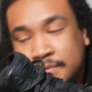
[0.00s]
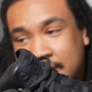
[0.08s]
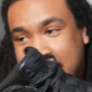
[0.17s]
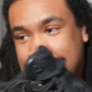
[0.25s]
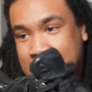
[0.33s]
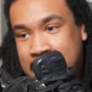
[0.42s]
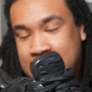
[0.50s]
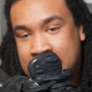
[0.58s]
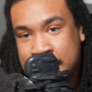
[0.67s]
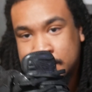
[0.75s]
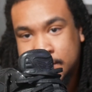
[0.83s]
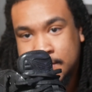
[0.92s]
I
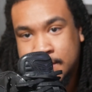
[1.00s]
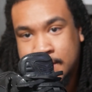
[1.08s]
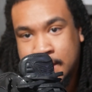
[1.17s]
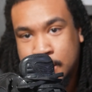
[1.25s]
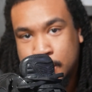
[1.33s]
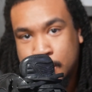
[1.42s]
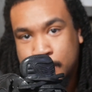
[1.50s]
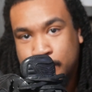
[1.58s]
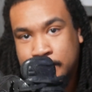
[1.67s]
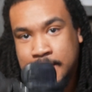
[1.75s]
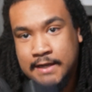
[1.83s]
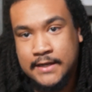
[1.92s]
actually kind of
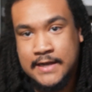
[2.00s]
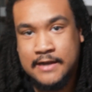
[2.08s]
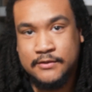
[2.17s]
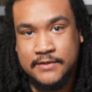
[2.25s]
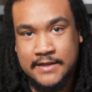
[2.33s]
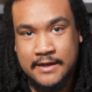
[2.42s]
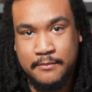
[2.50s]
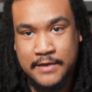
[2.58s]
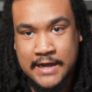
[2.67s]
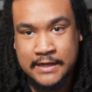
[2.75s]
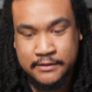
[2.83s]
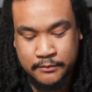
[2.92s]
played outside
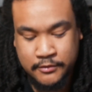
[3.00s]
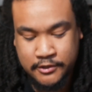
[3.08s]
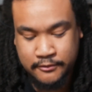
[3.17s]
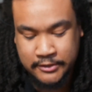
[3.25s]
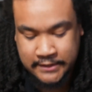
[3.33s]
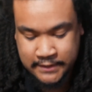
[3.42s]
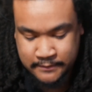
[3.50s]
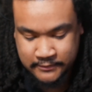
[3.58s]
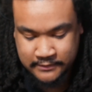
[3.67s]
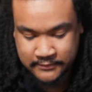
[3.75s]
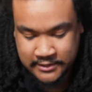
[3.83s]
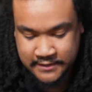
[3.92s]
basketball with them
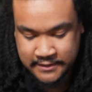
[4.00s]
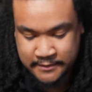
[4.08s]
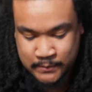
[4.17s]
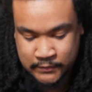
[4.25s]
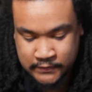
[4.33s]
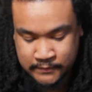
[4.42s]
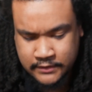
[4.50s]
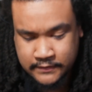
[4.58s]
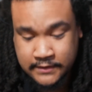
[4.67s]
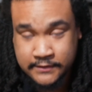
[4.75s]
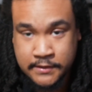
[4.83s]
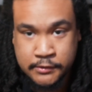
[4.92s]
sometimes just
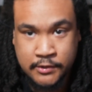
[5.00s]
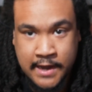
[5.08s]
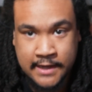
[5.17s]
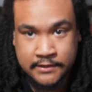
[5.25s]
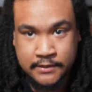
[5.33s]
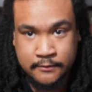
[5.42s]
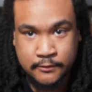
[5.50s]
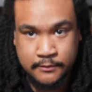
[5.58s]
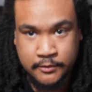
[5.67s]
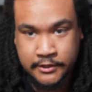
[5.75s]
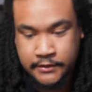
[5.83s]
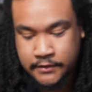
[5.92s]
because the traction was
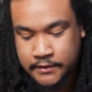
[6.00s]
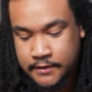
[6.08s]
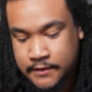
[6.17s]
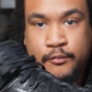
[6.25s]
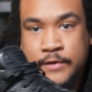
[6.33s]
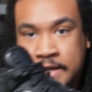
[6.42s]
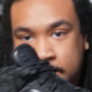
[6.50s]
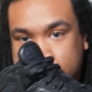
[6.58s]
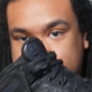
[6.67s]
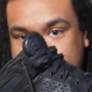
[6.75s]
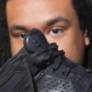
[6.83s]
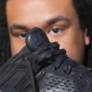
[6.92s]
pretty good. Nice
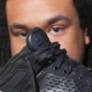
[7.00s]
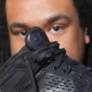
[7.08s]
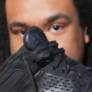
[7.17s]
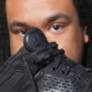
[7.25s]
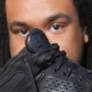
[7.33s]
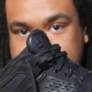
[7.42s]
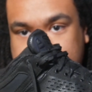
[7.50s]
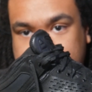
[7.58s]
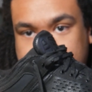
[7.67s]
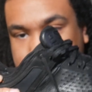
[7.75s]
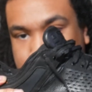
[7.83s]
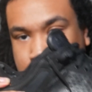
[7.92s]
materials on it too.
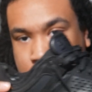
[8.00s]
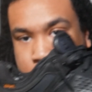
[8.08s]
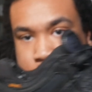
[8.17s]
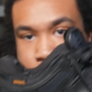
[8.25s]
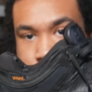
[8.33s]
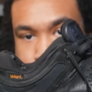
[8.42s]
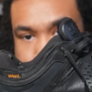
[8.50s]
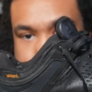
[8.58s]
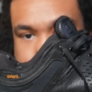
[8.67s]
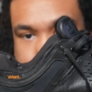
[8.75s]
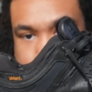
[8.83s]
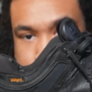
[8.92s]
Hoka
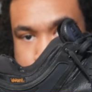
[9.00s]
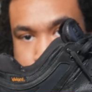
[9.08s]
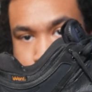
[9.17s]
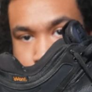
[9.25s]
Tour Ultra